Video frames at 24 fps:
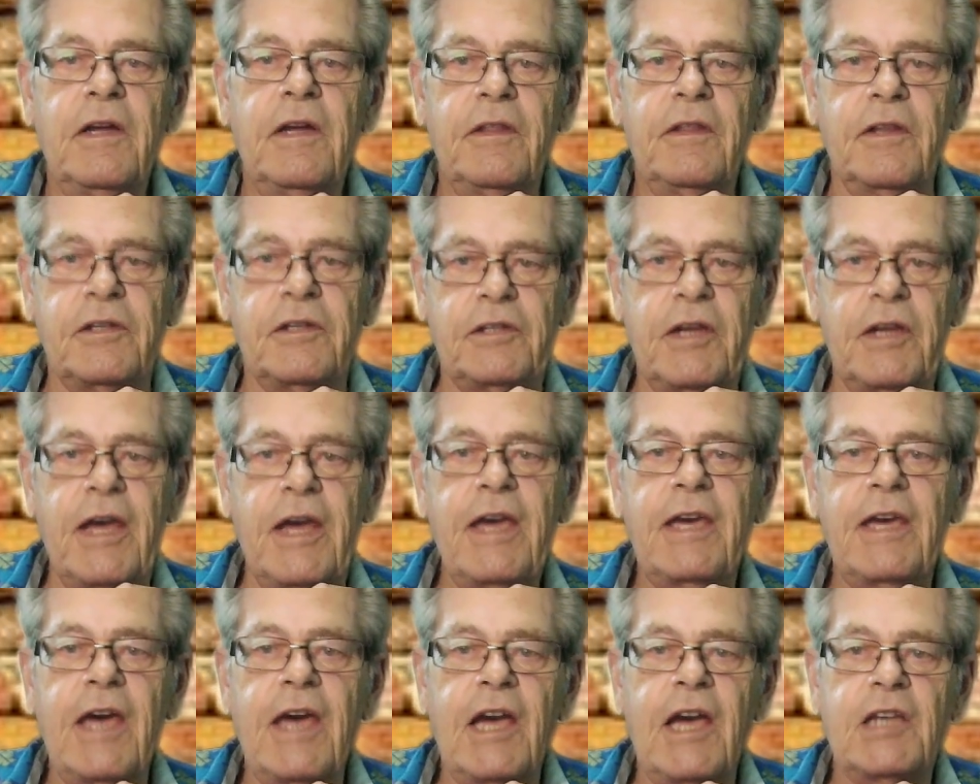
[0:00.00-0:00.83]
The
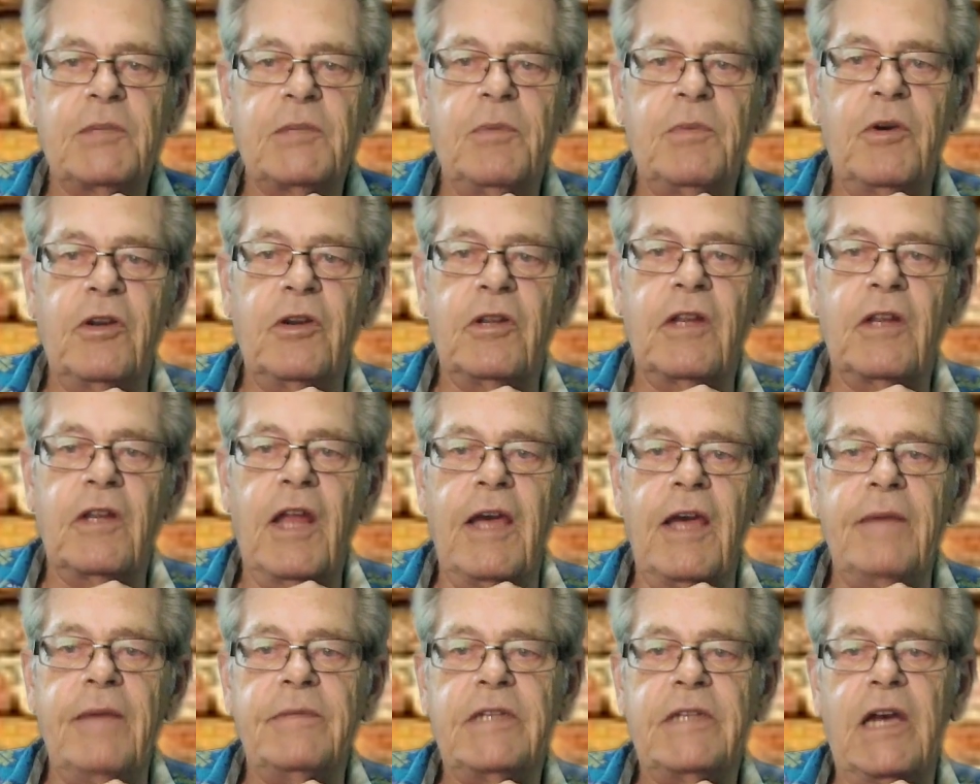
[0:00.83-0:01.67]
snake expert
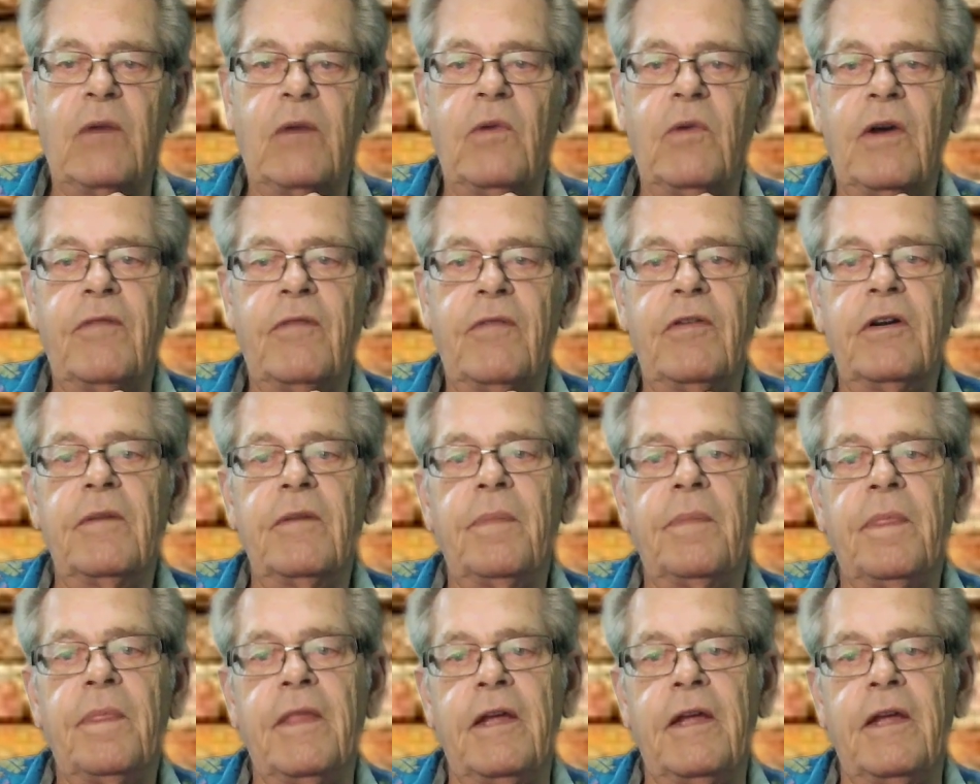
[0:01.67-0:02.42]
claims, however,